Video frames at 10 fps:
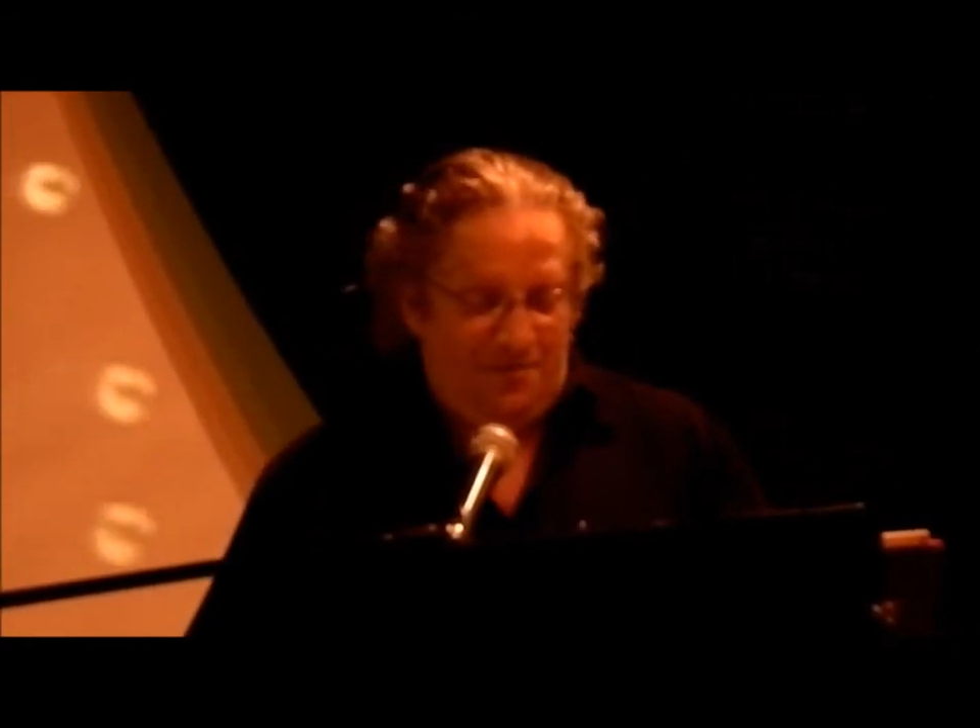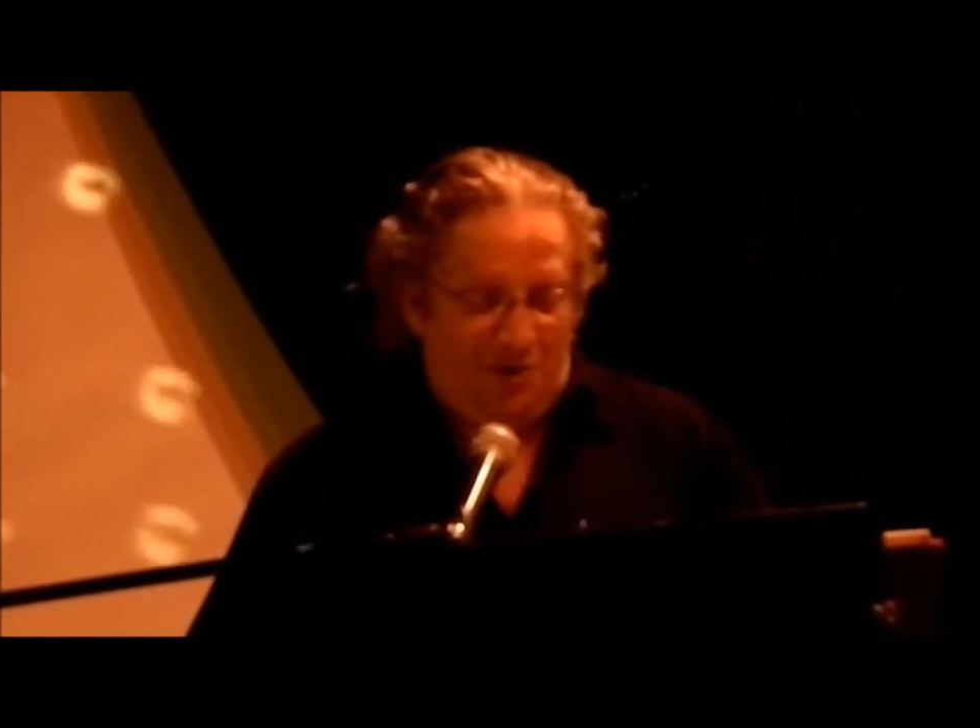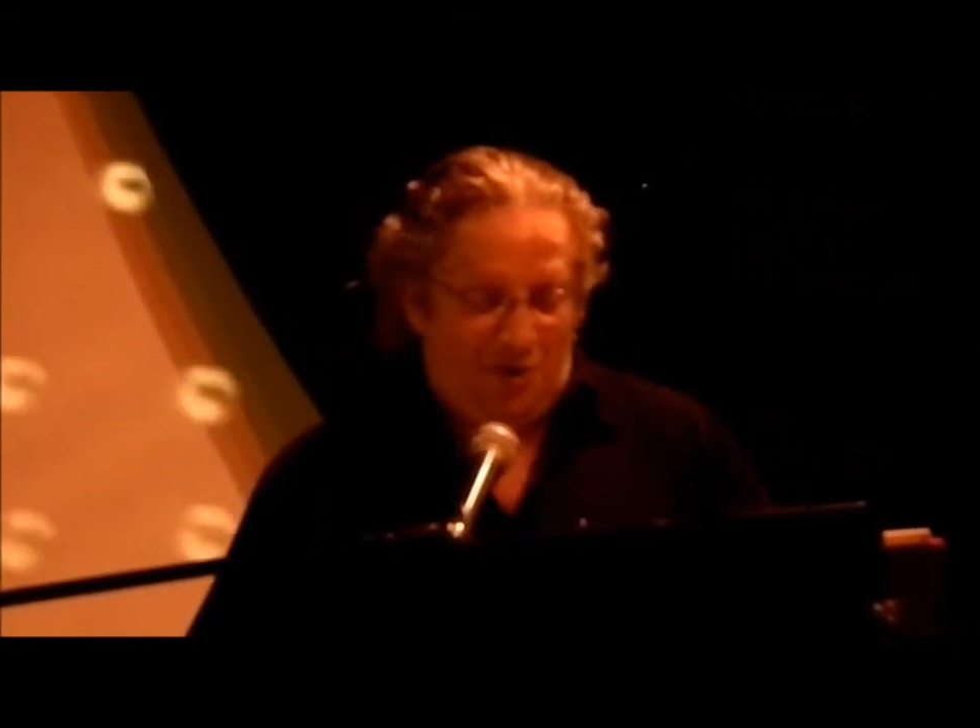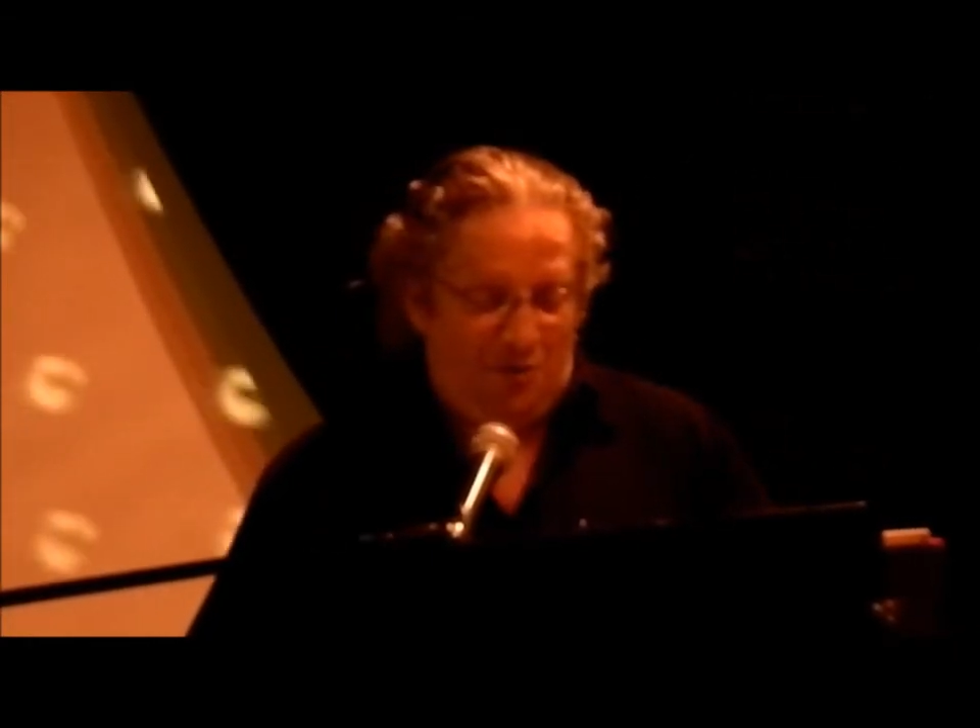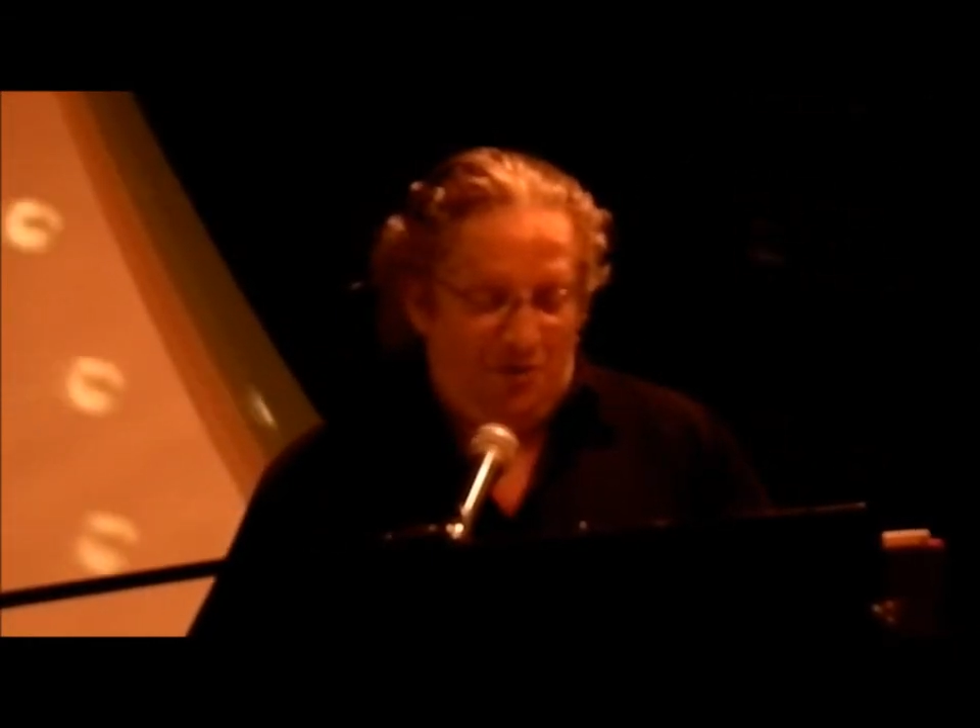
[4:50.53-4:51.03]

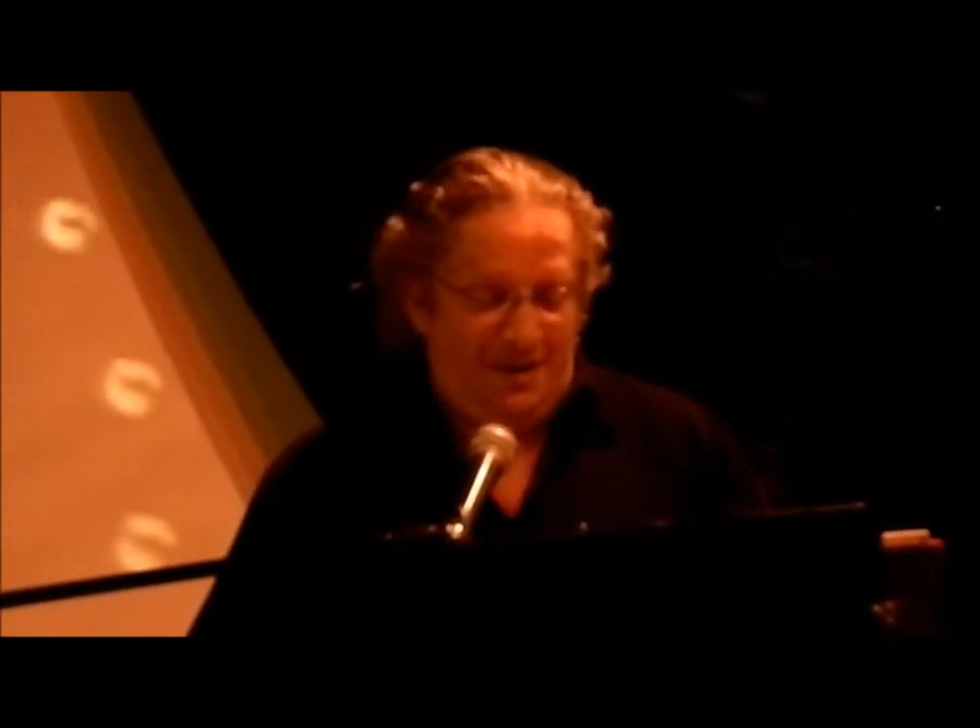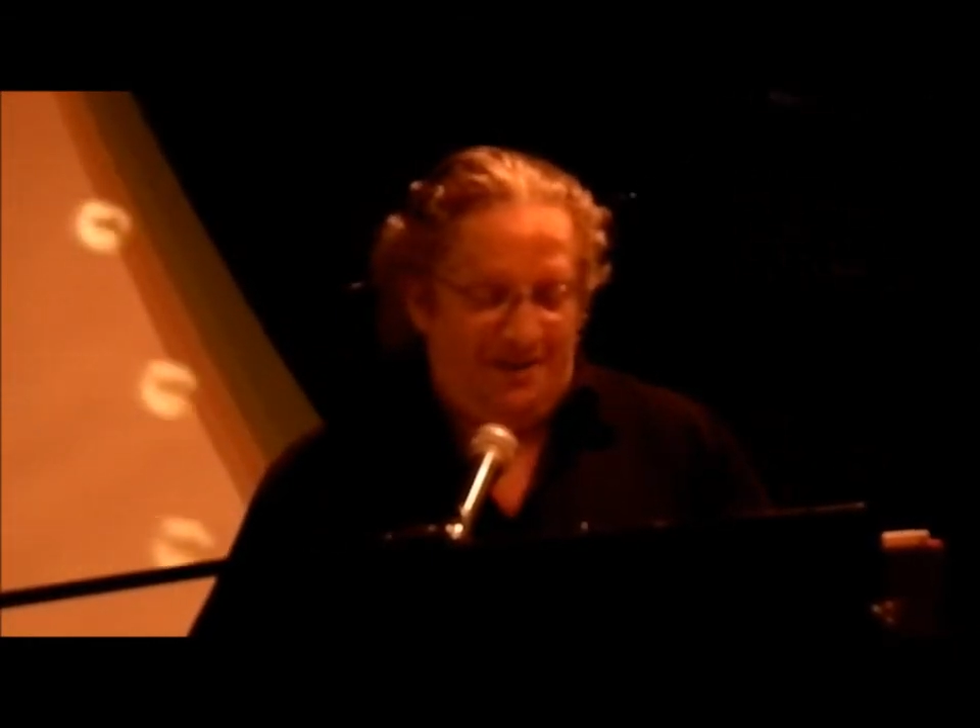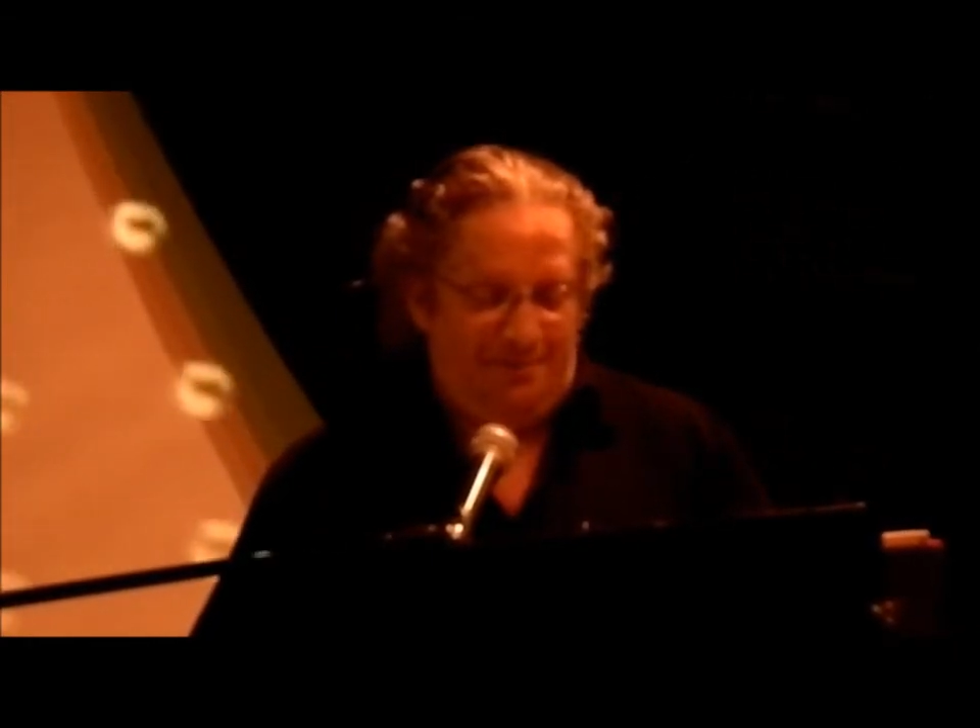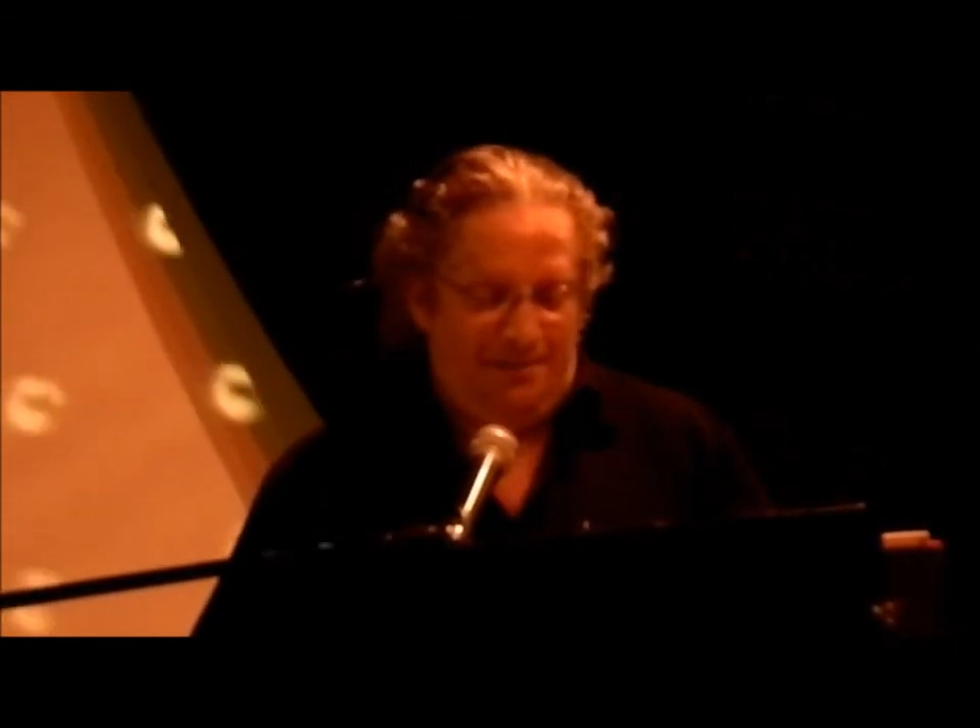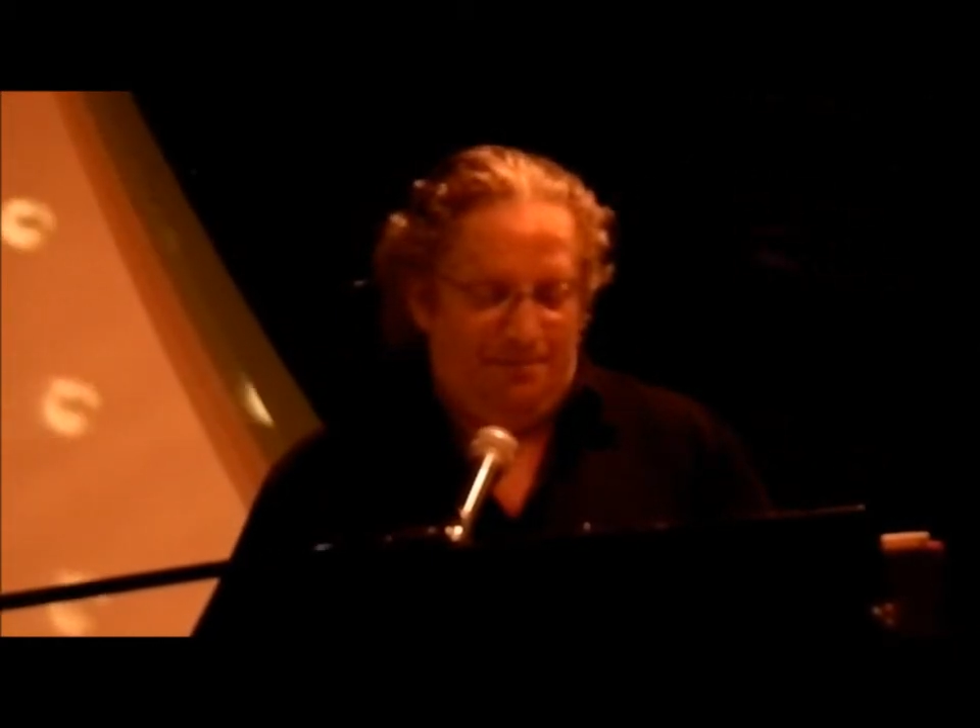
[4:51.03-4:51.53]
no route
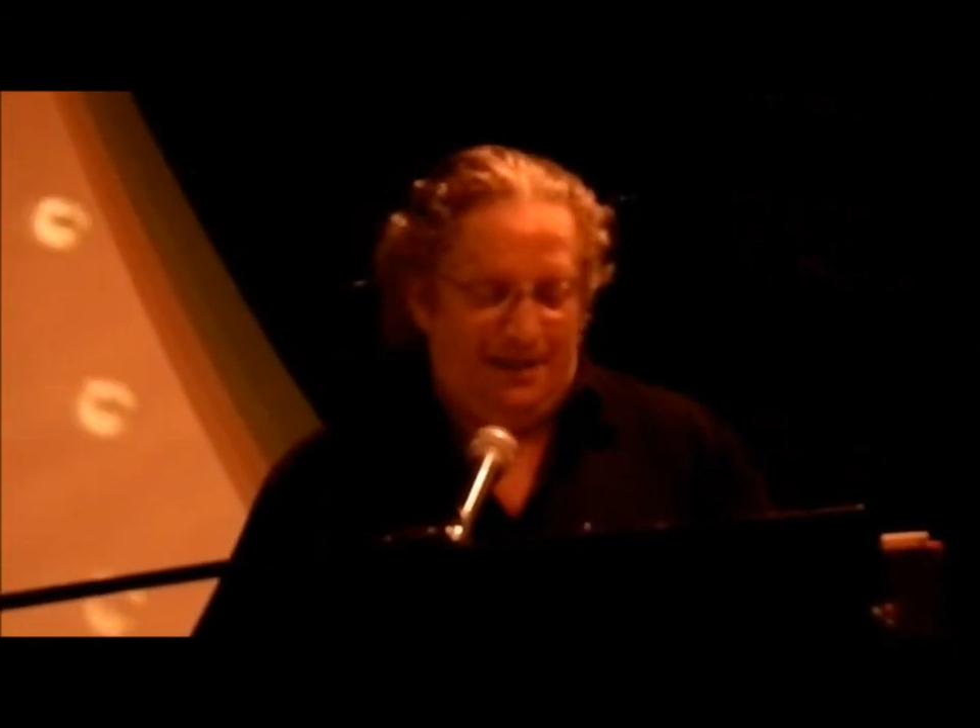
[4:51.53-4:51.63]
has been